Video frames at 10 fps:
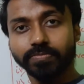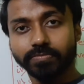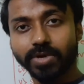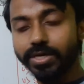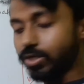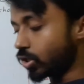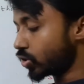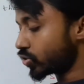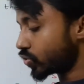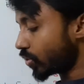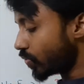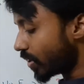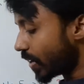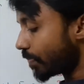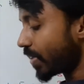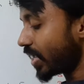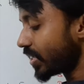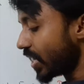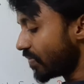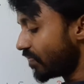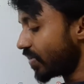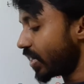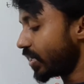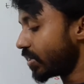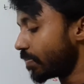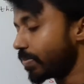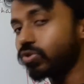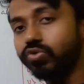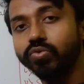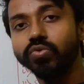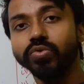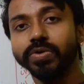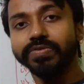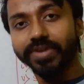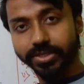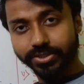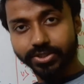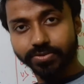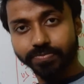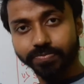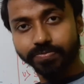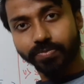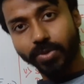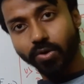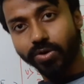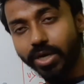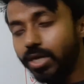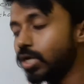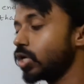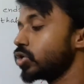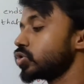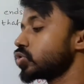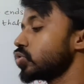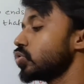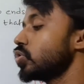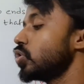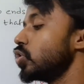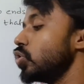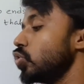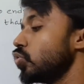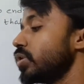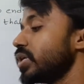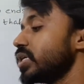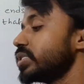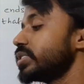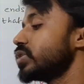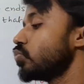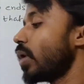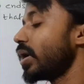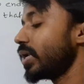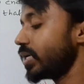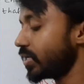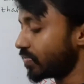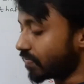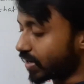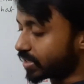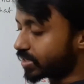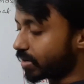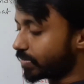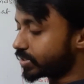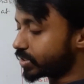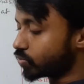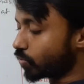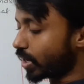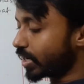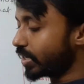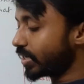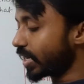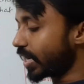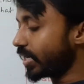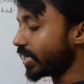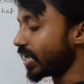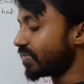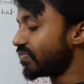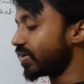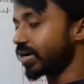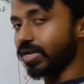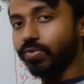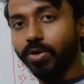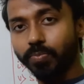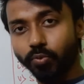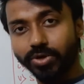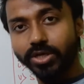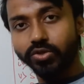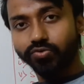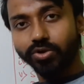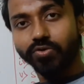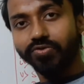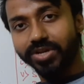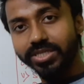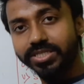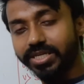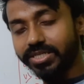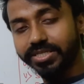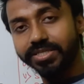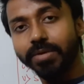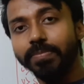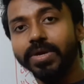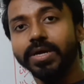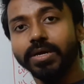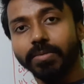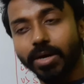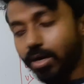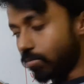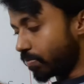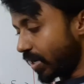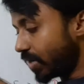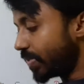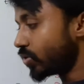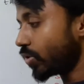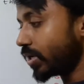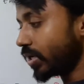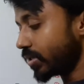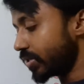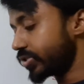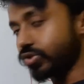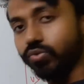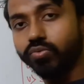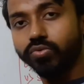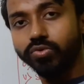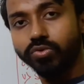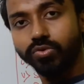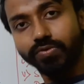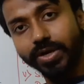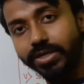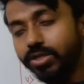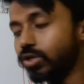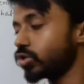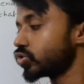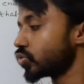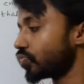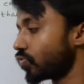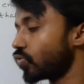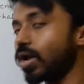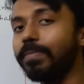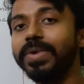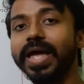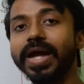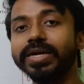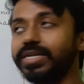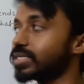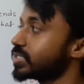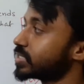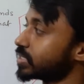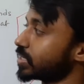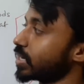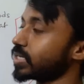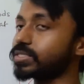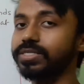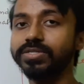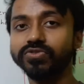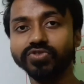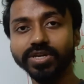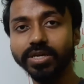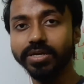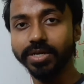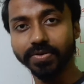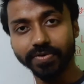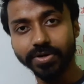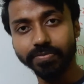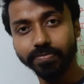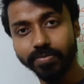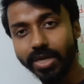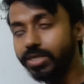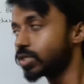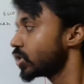right? So you are applying effort through wrist. Okay, so load is in one end, fulcrum is in one end, and effort you are putting through your wrist is in the in between these two, right? So forearm act as class 3 lever, right?